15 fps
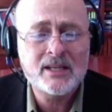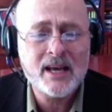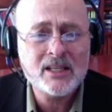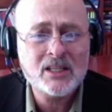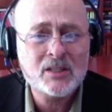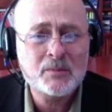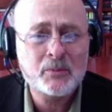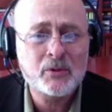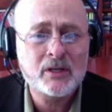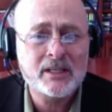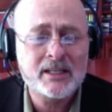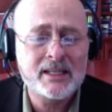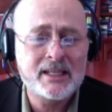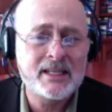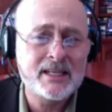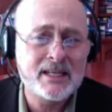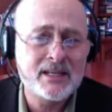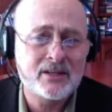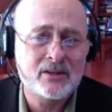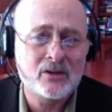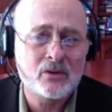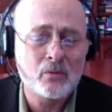desperately
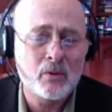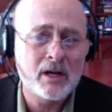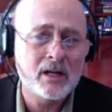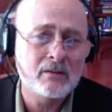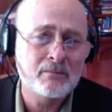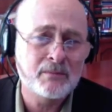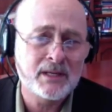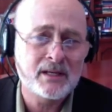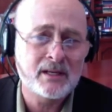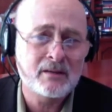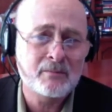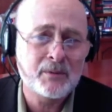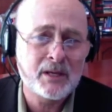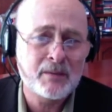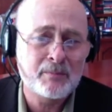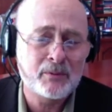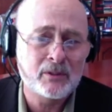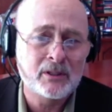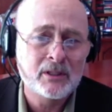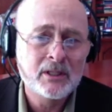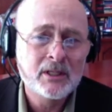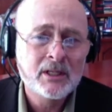eager, well-meaning
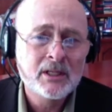people